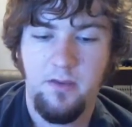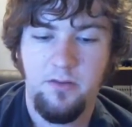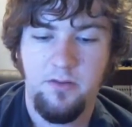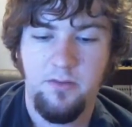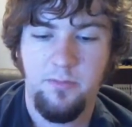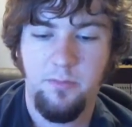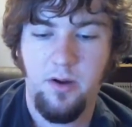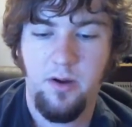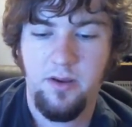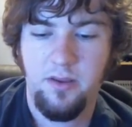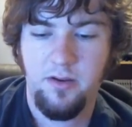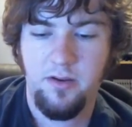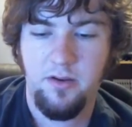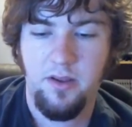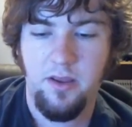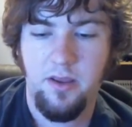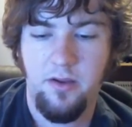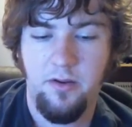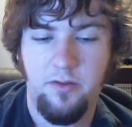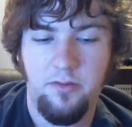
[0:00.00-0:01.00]
To break it
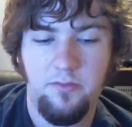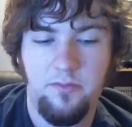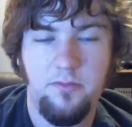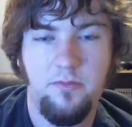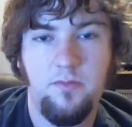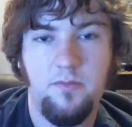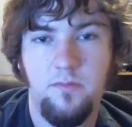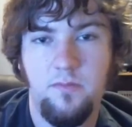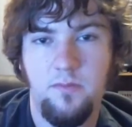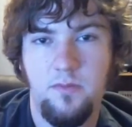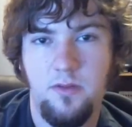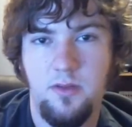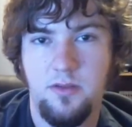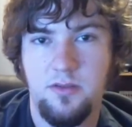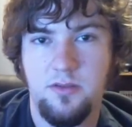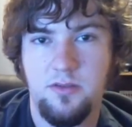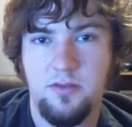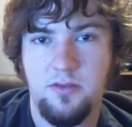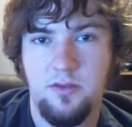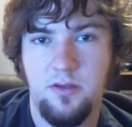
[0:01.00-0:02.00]
down,
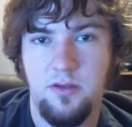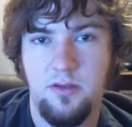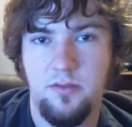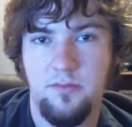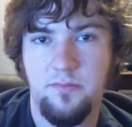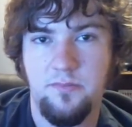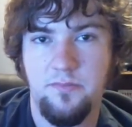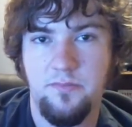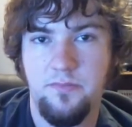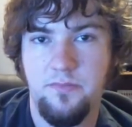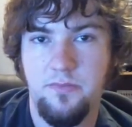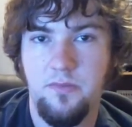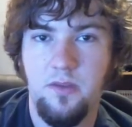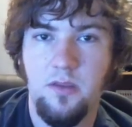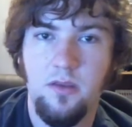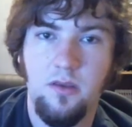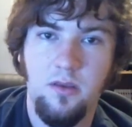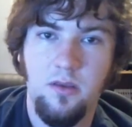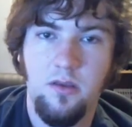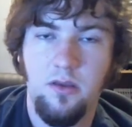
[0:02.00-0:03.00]
it's
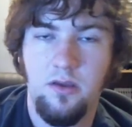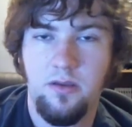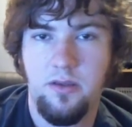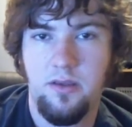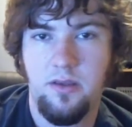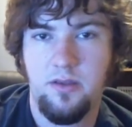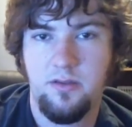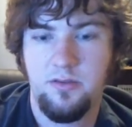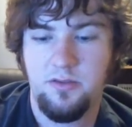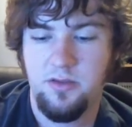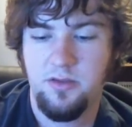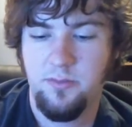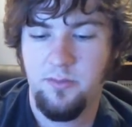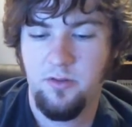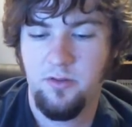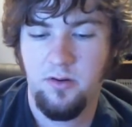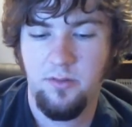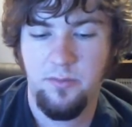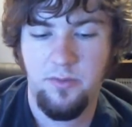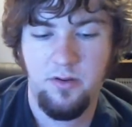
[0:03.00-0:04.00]
again
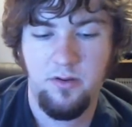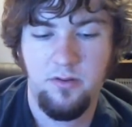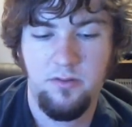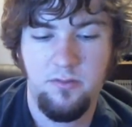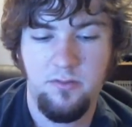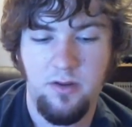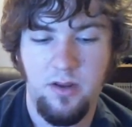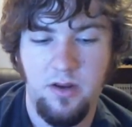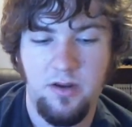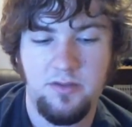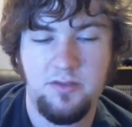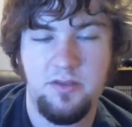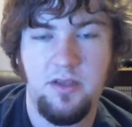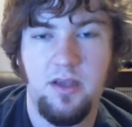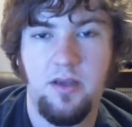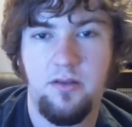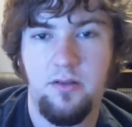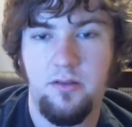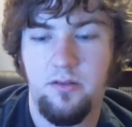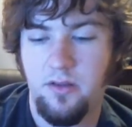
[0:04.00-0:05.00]
similar but not
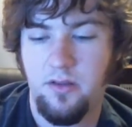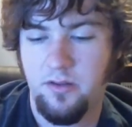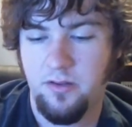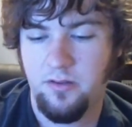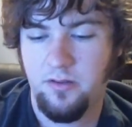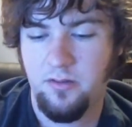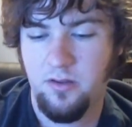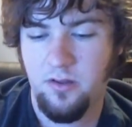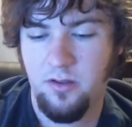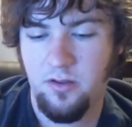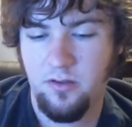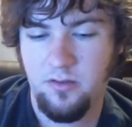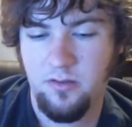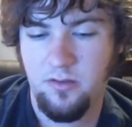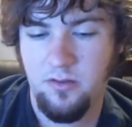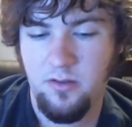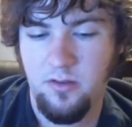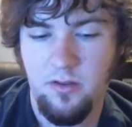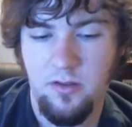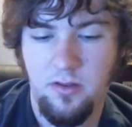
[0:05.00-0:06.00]
exactly like a Glock.
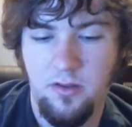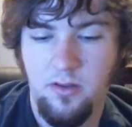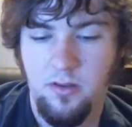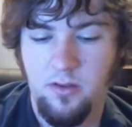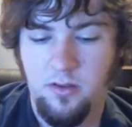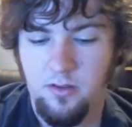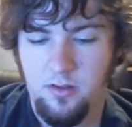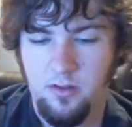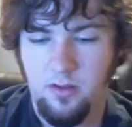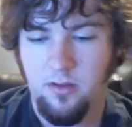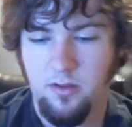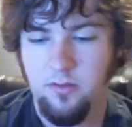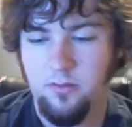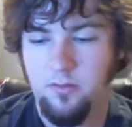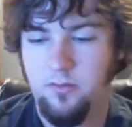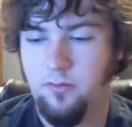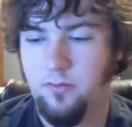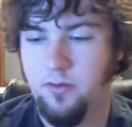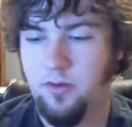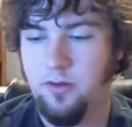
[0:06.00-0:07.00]

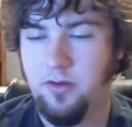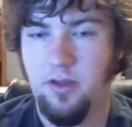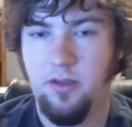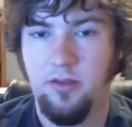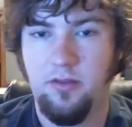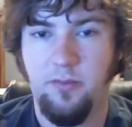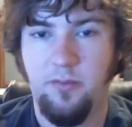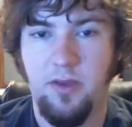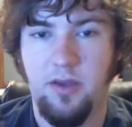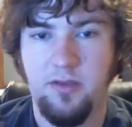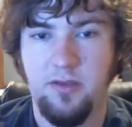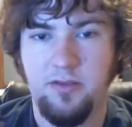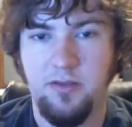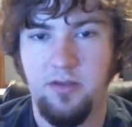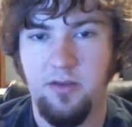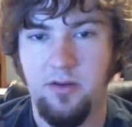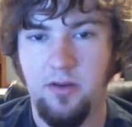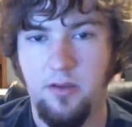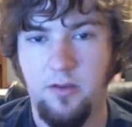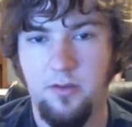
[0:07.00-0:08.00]
You want to take the
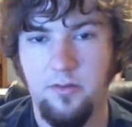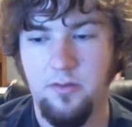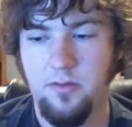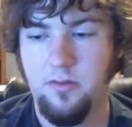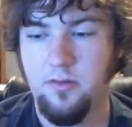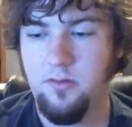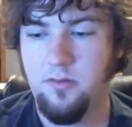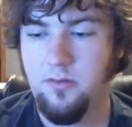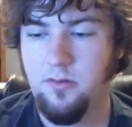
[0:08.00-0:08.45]
magazine out,